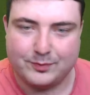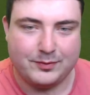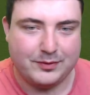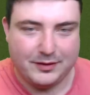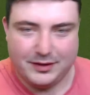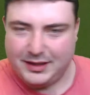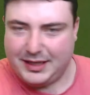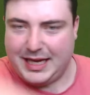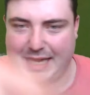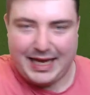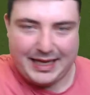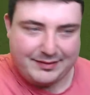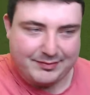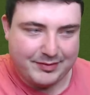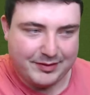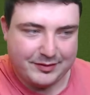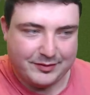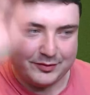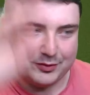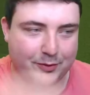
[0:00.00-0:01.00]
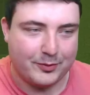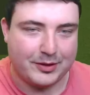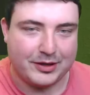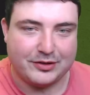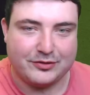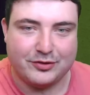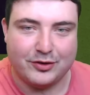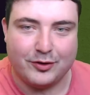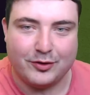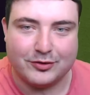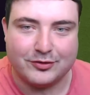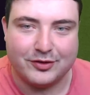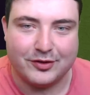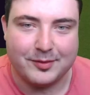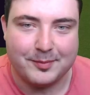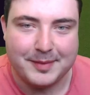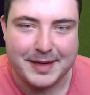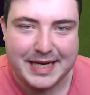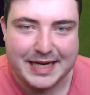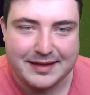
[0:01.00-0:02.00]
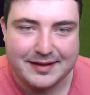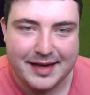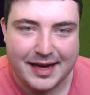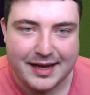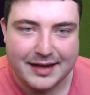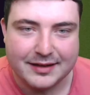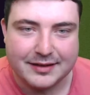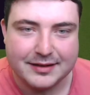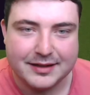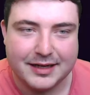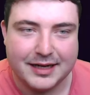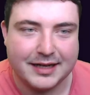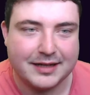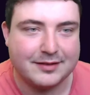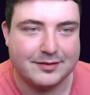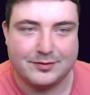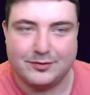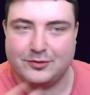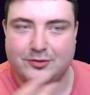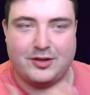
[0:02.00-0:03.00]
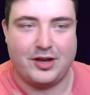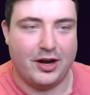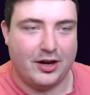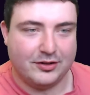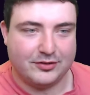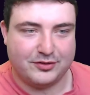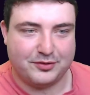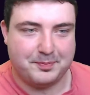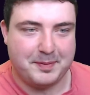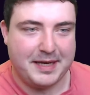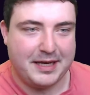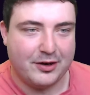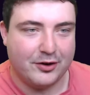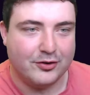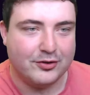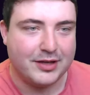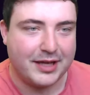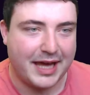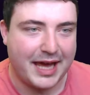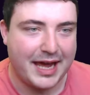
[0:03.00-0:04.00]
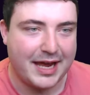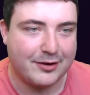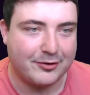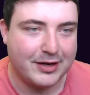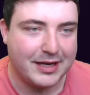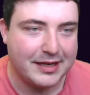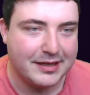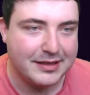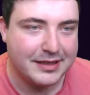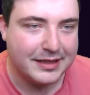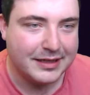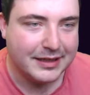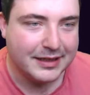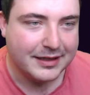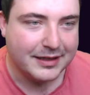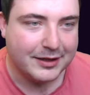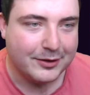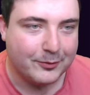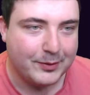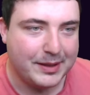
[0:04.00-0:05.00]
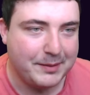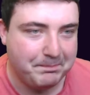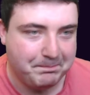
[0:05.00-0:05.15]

yeah, I don't want to talk to the media. I can't speak Hungarian. We can